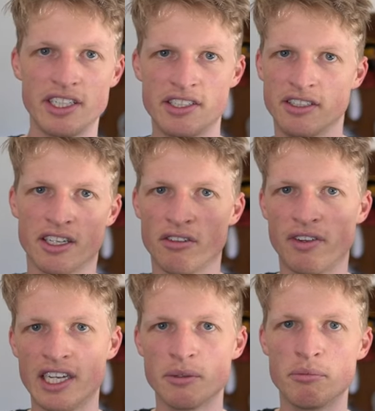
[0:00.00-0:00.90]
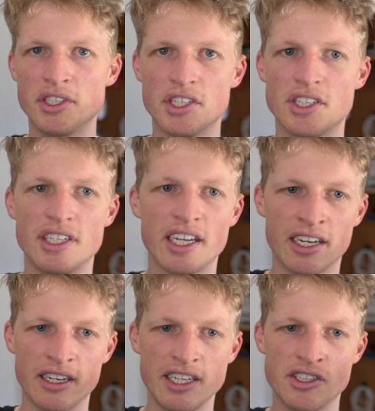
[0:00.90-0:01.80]
it's in a random position
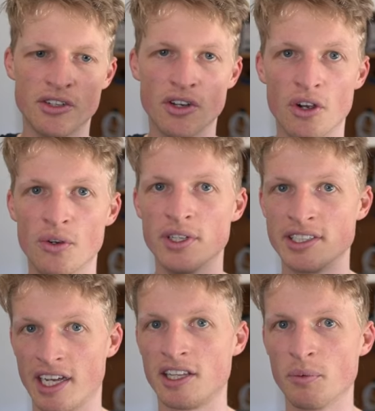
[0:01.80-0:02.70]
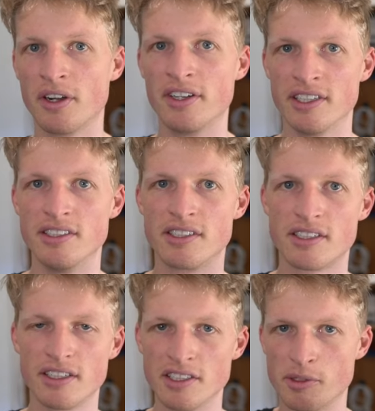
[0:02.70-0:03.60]
and it needs to know exactly where it
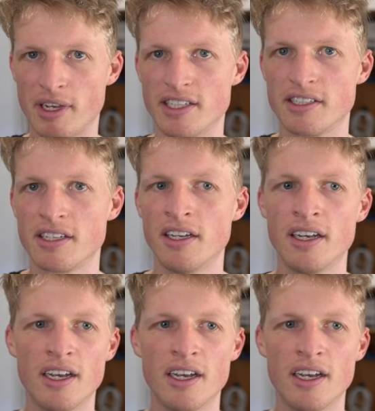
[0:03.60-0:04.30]
is in space.